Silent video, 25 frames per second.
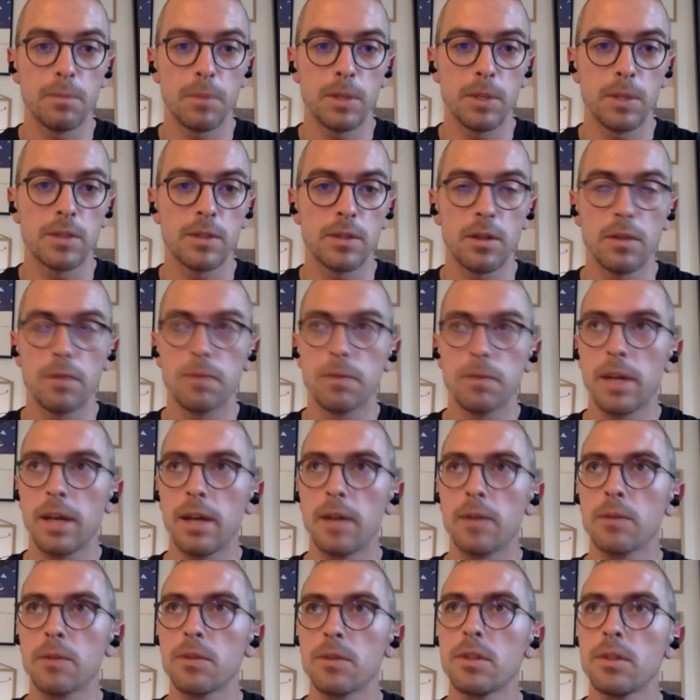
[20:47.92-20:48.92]
when stuff
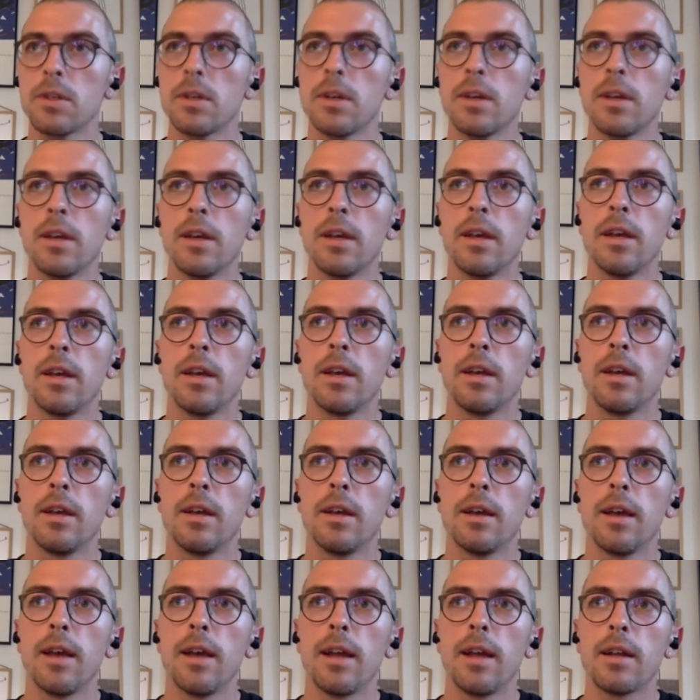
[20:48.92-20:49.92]
counts.
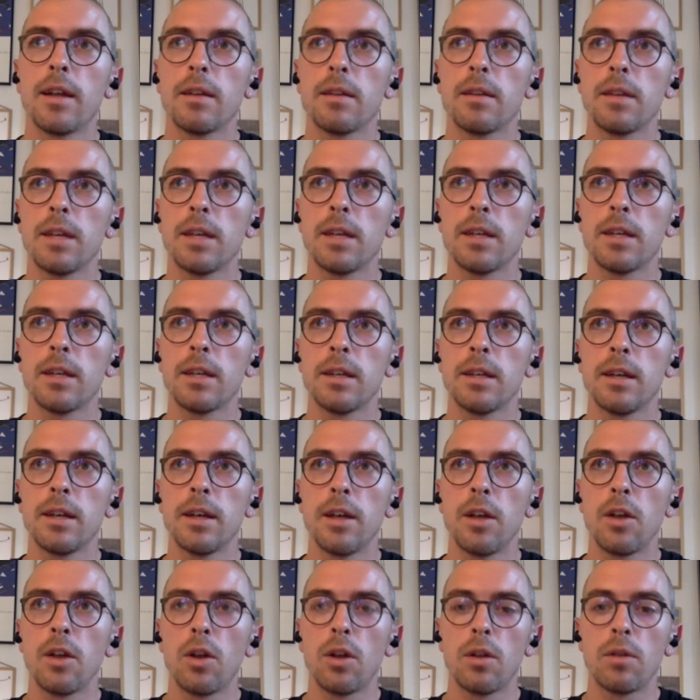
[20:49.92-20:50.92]
And I think
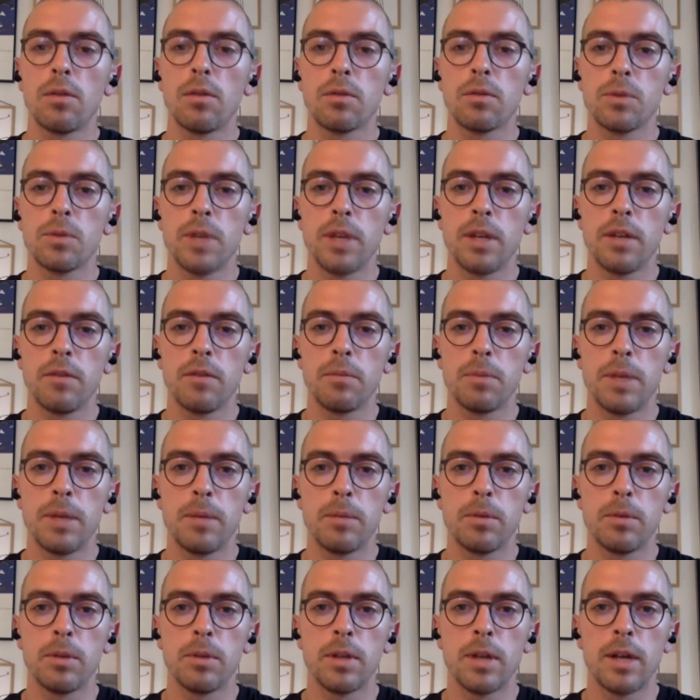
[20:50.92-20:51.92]
a lot of creative
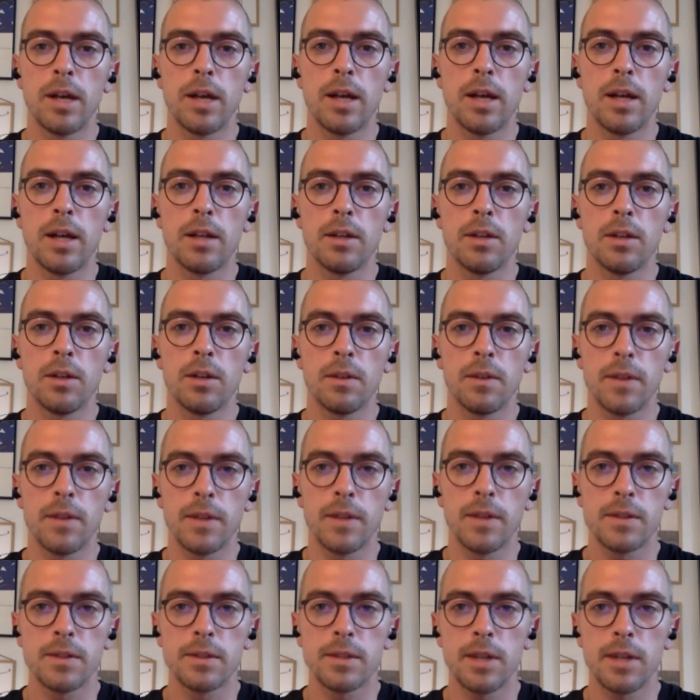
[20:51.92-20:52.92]
people are not
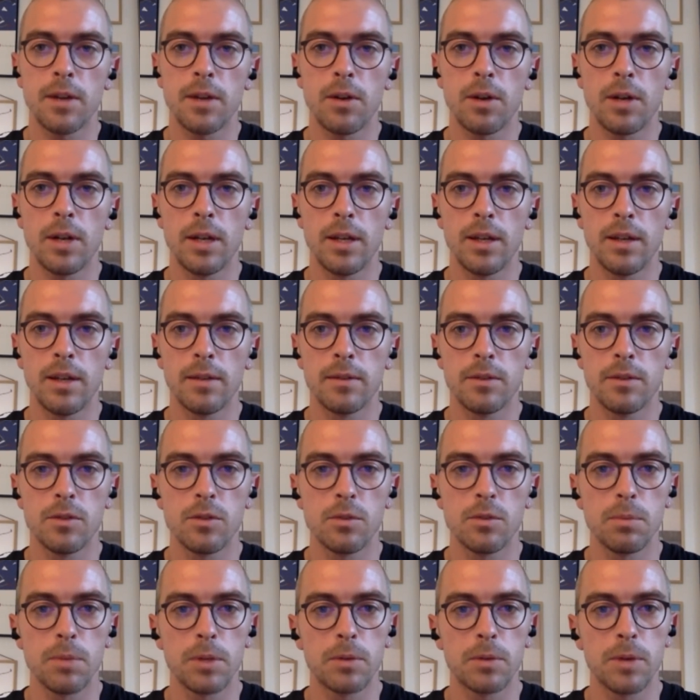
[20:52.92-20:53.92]
necessarily
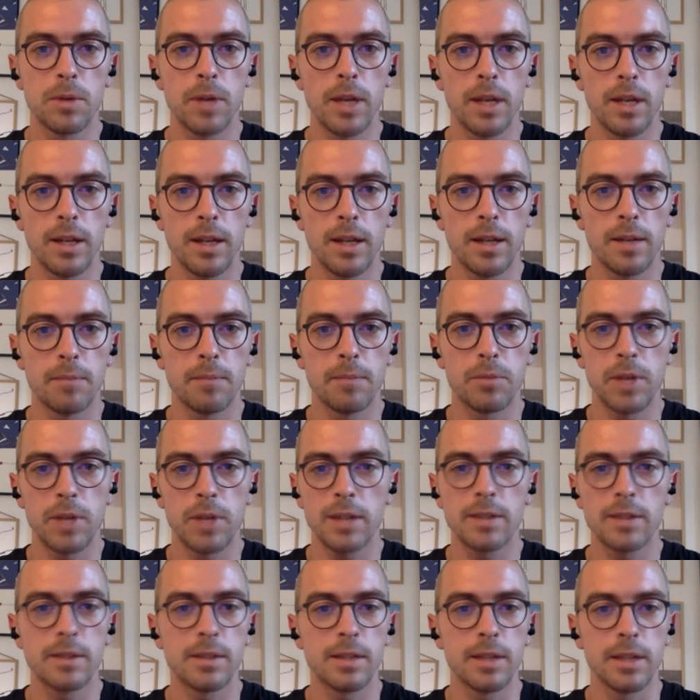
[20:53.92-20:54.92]
super great at
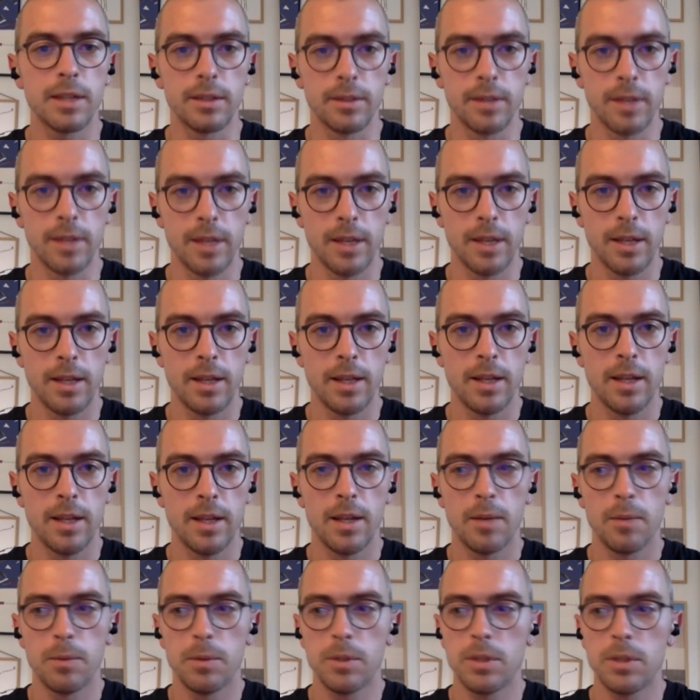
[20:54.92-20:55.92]
practicing.
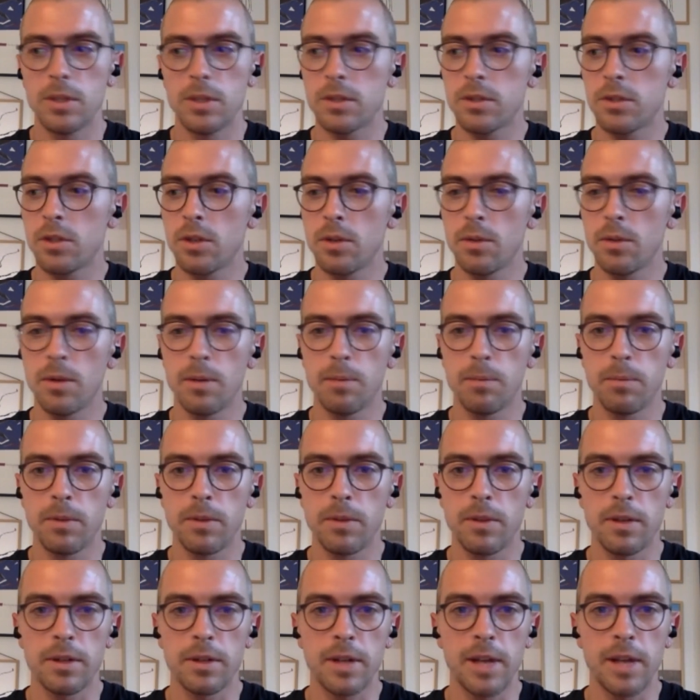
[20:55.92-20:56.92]
We just show up
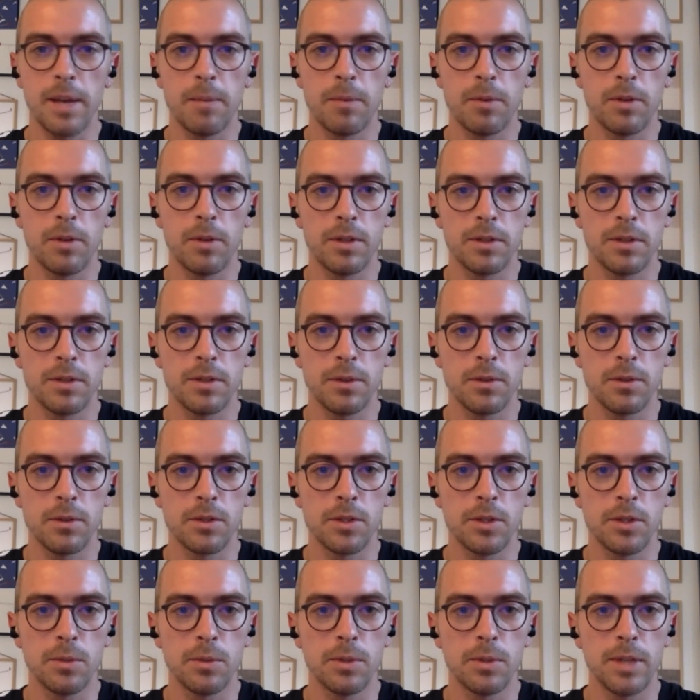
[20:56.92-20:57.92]
with our cameras on
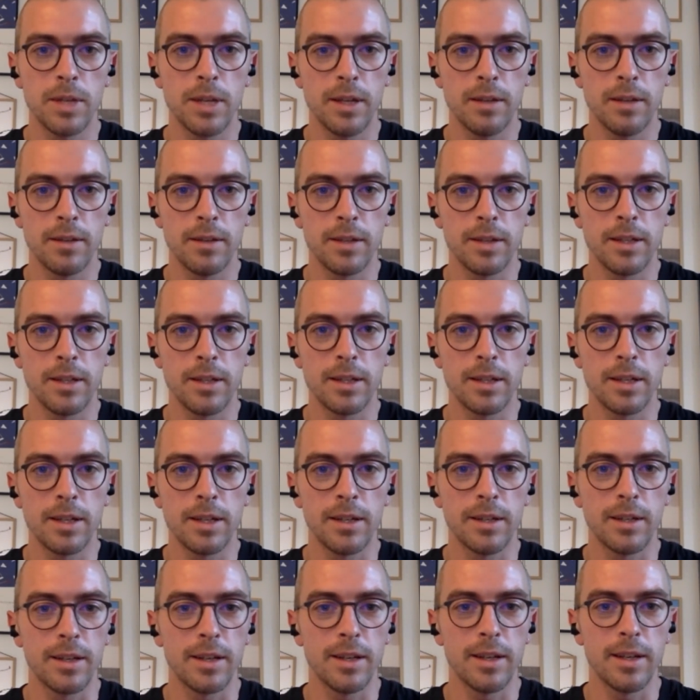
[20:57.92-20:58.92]
shoot day, and
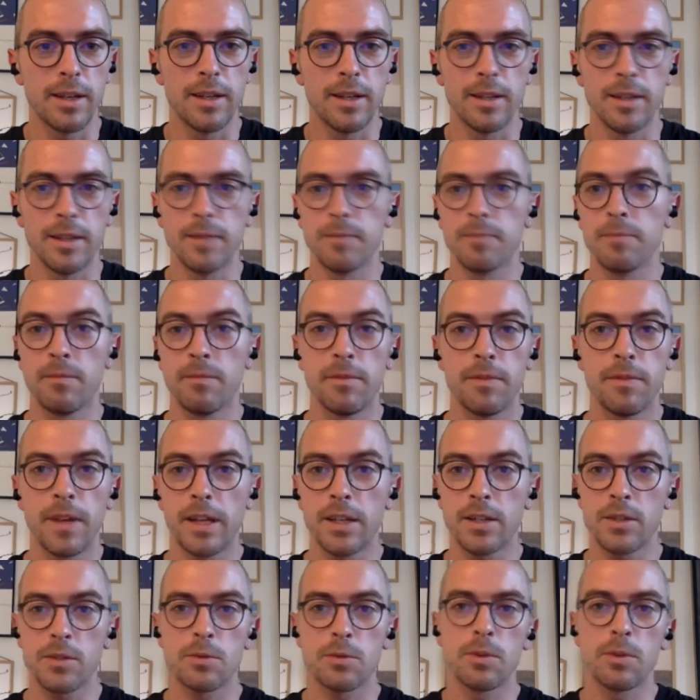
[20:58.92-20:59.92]
then
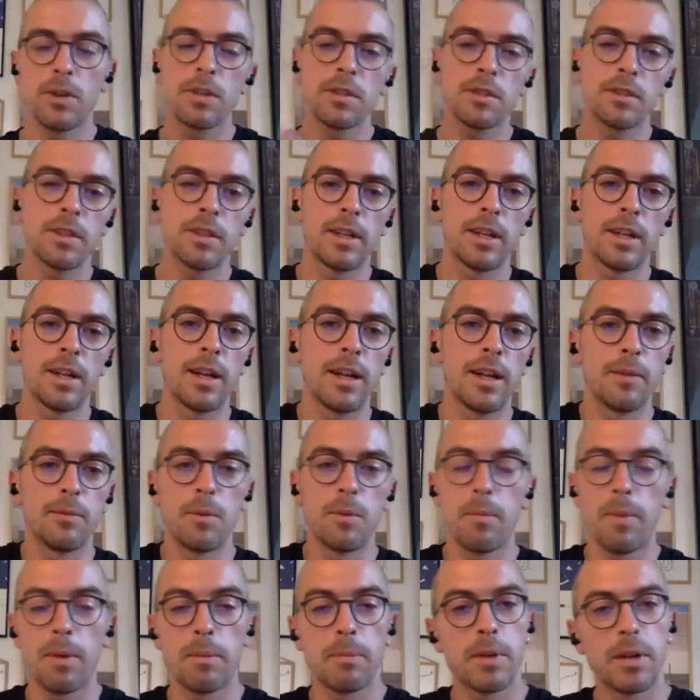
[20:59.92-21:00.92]
fingers crossed that I
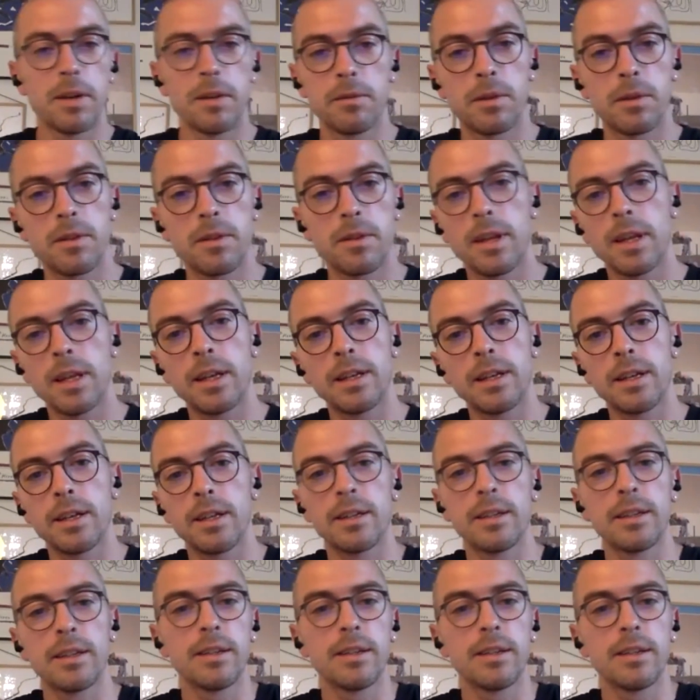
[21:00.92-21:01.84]
remember everything